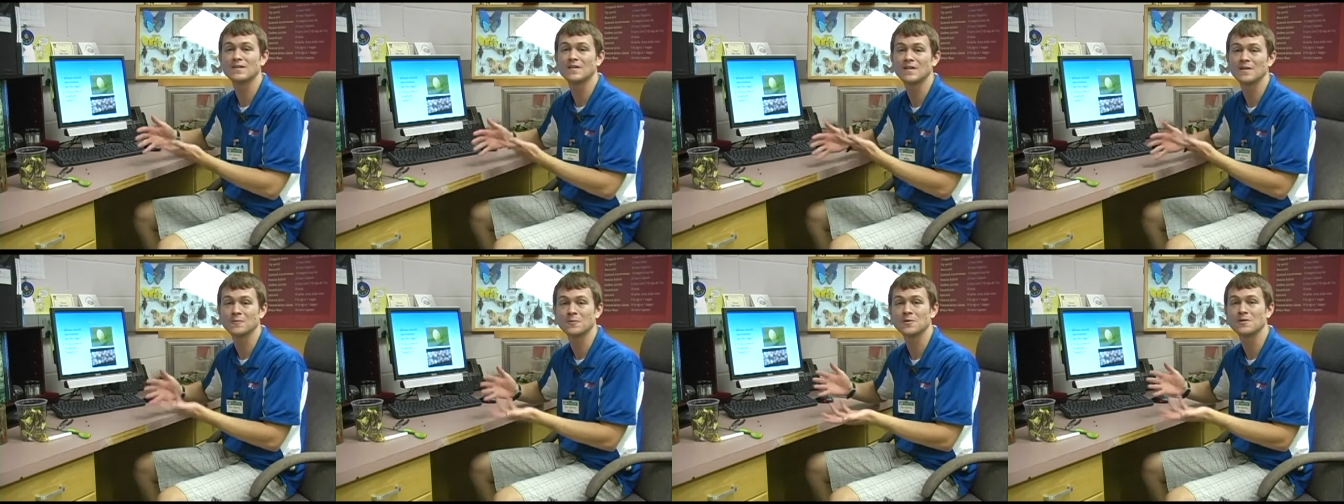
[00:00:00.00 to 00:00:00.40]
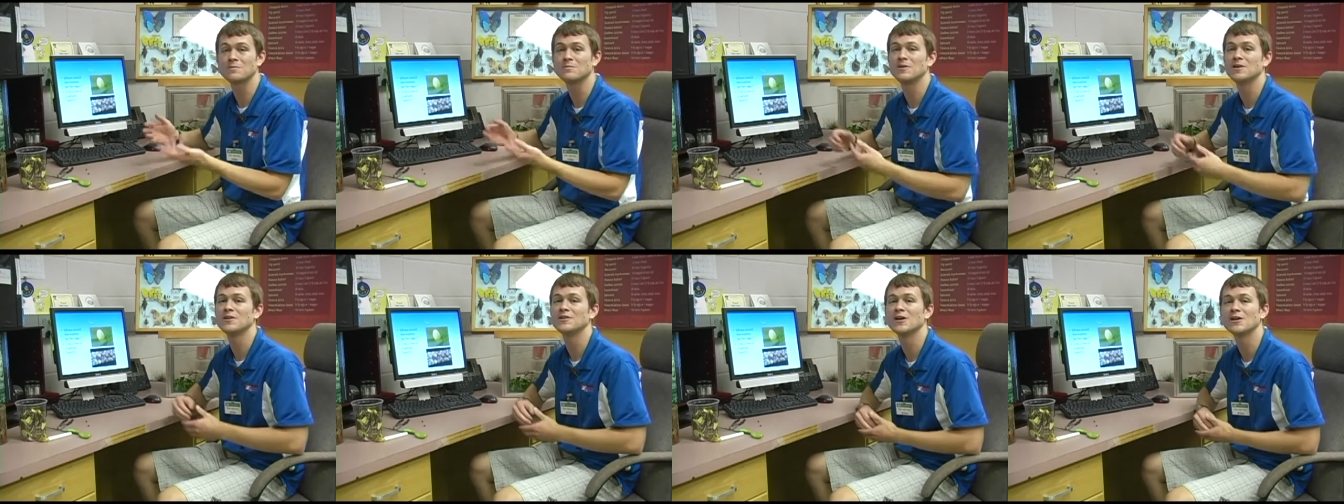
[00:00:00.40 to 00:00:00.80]
and there wouldn't
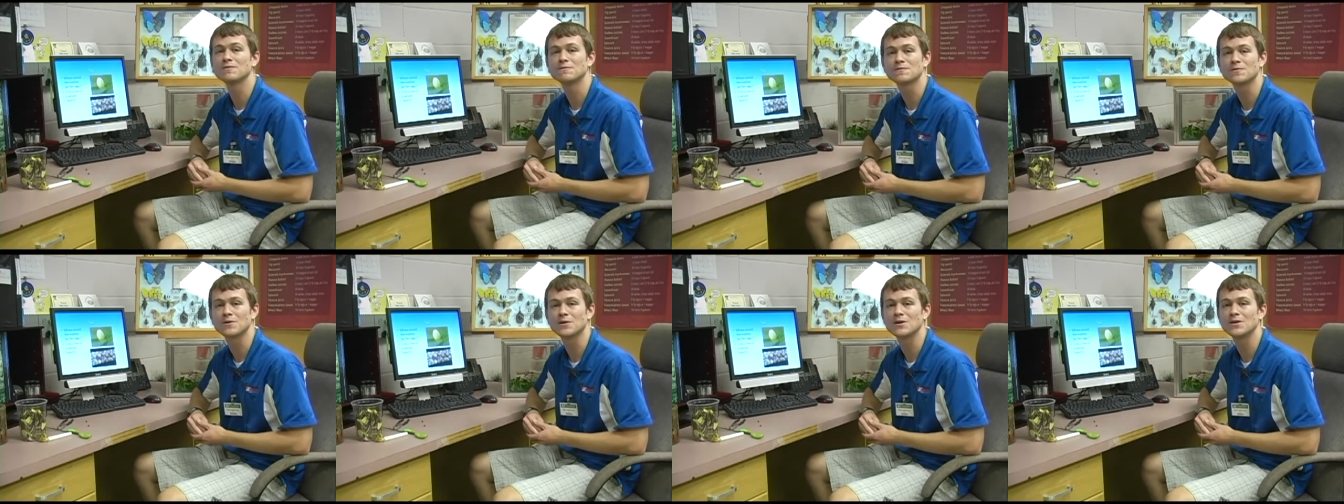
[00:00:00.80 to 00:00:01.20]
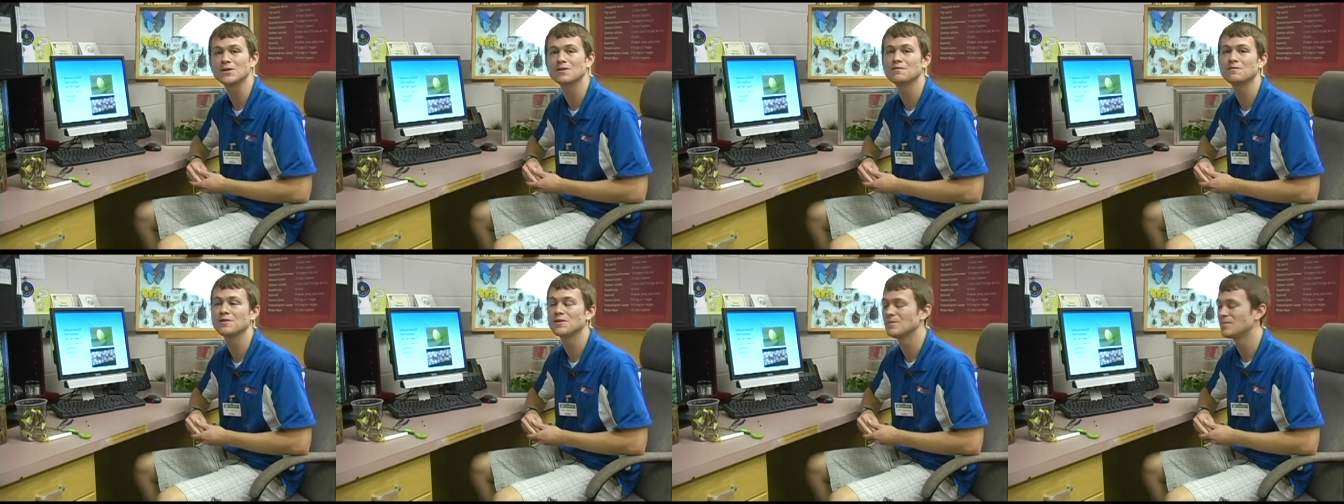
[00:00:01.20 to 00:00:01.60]
be enough for all
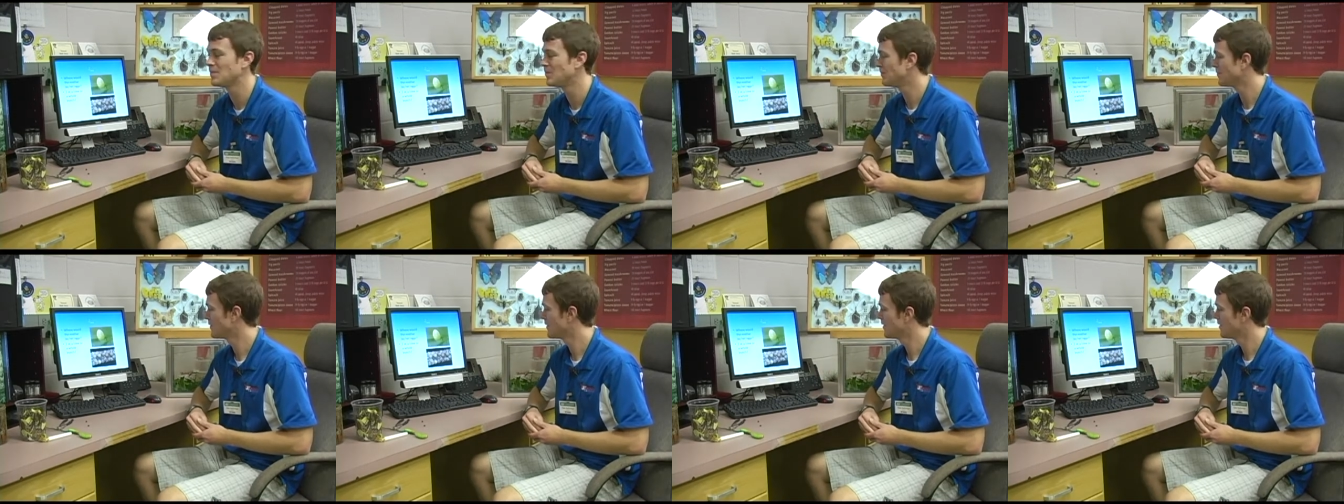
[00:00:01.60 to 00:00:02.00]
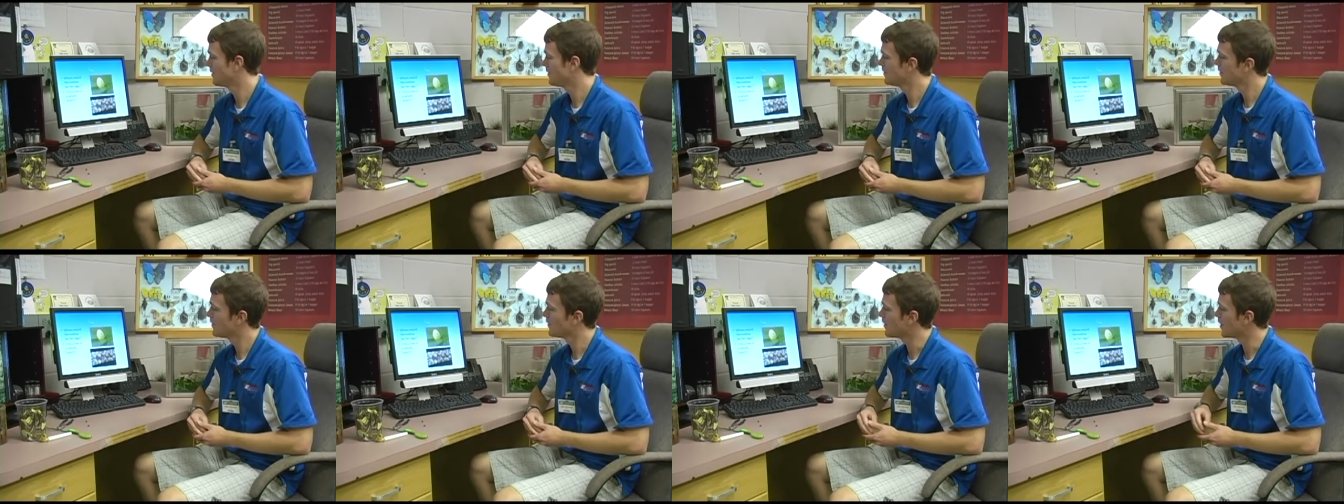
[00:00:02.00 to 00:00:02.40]
of them.
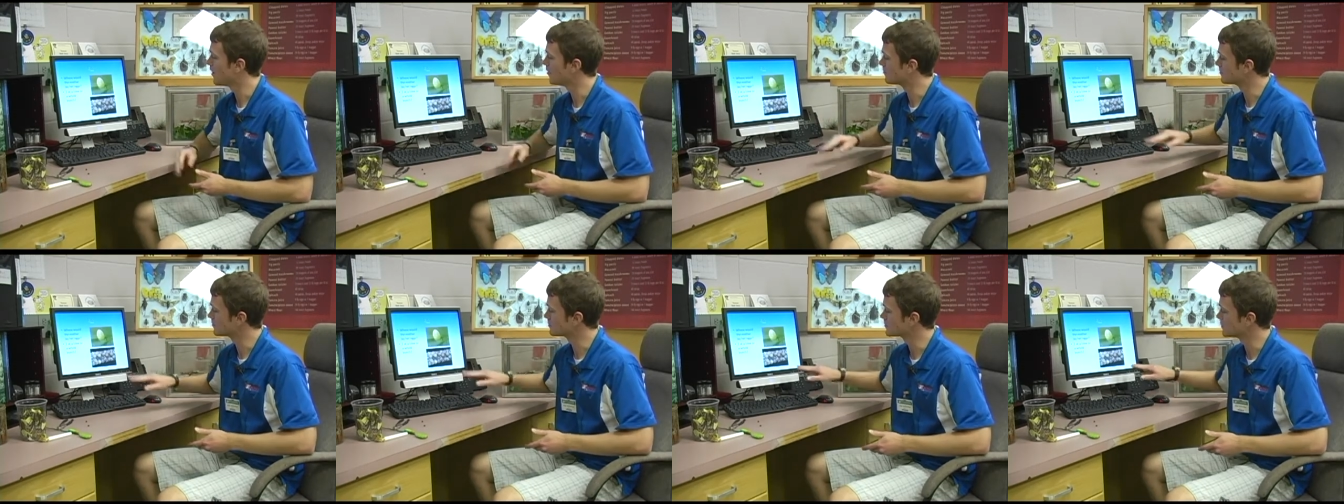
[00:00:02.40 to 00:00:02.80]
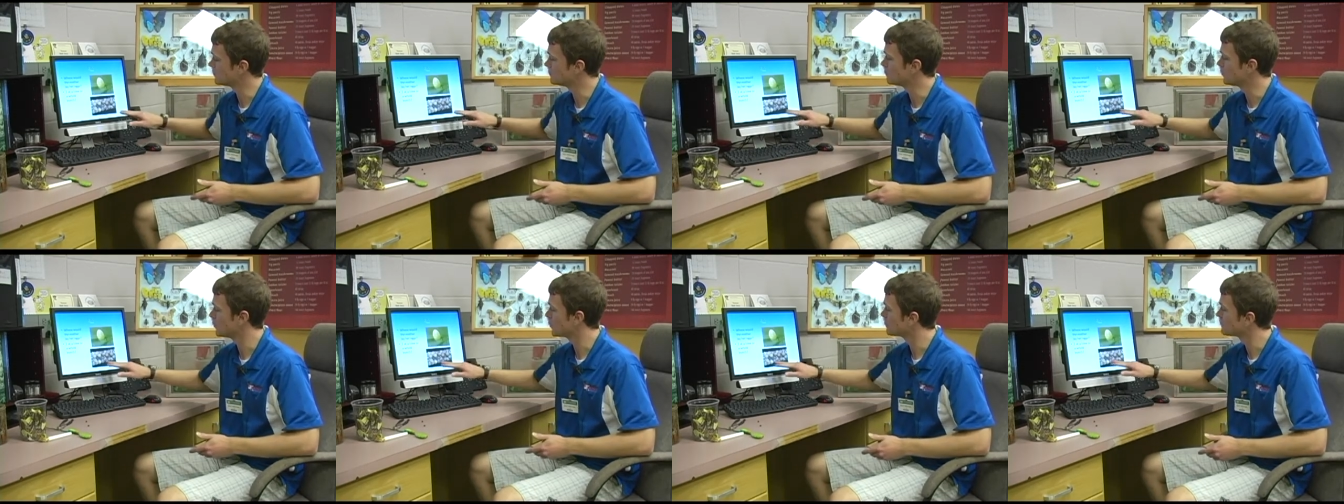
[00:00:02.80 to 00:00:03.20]
However,
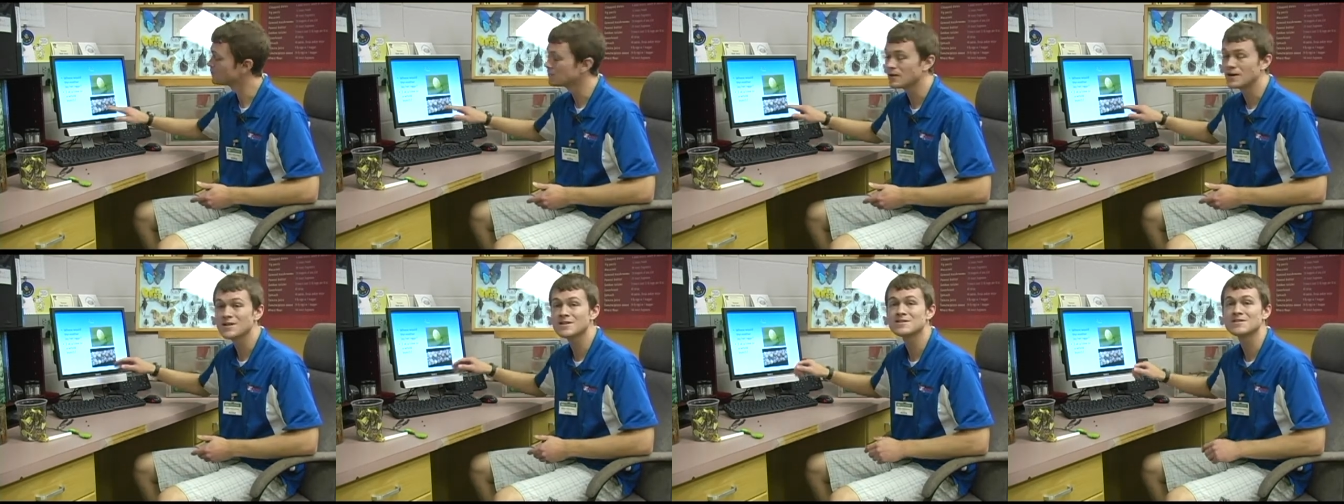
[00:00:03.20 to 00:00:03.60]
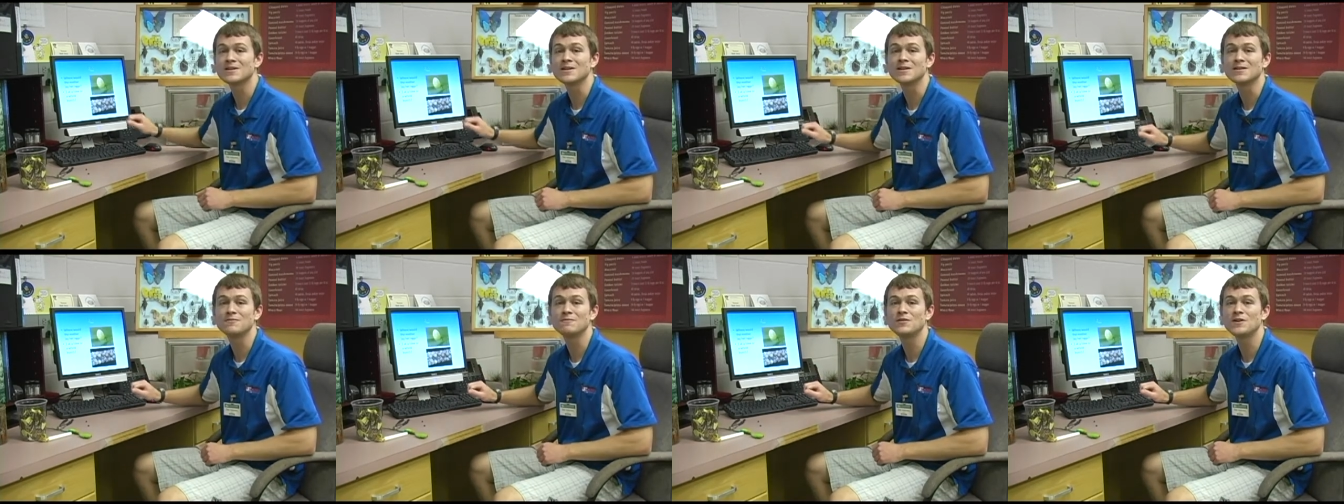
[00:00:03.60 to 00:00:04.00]
some butterflies,
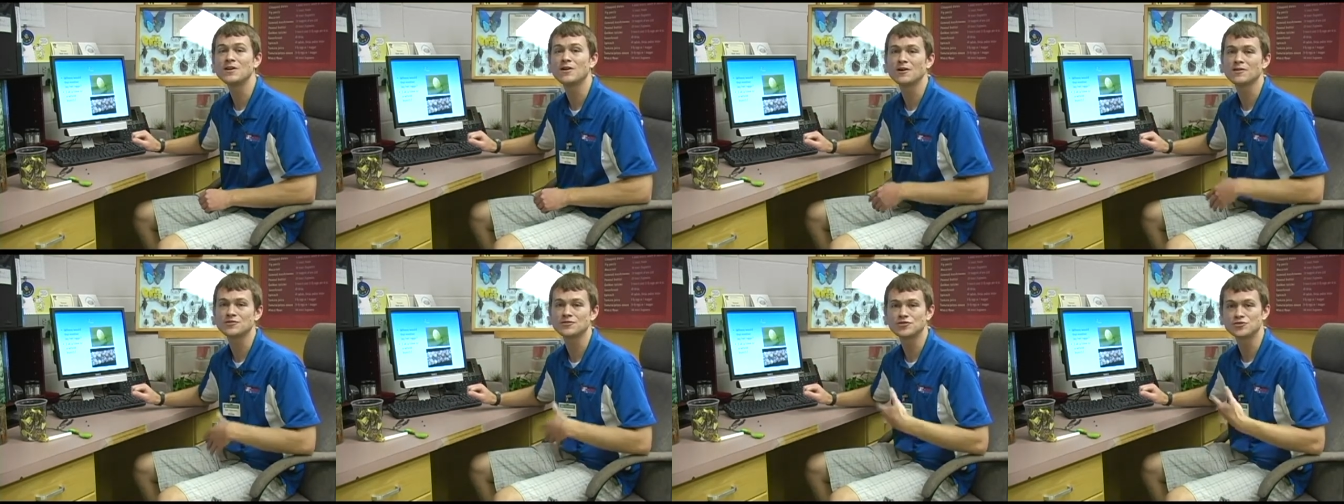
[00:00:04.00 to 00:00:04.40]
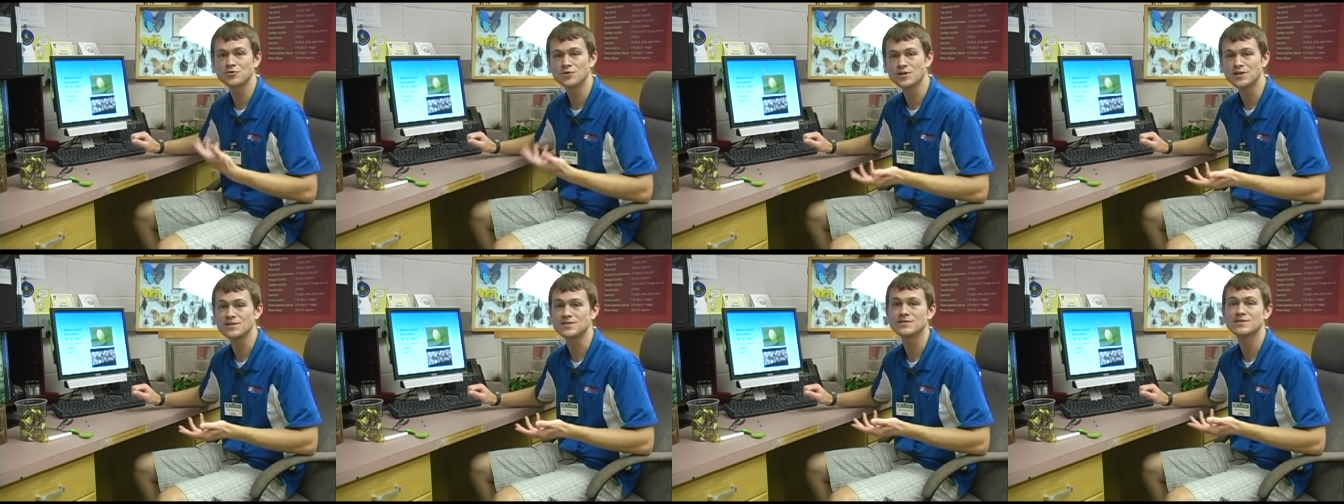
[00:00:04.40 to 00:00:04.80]
they feed on
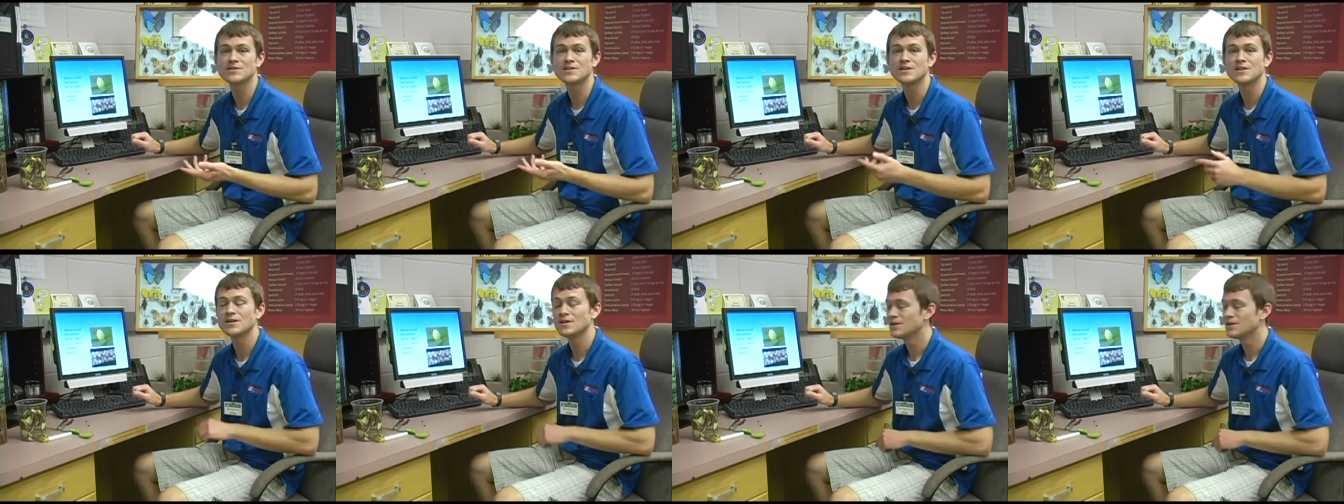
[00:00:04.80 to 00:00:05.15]
trees,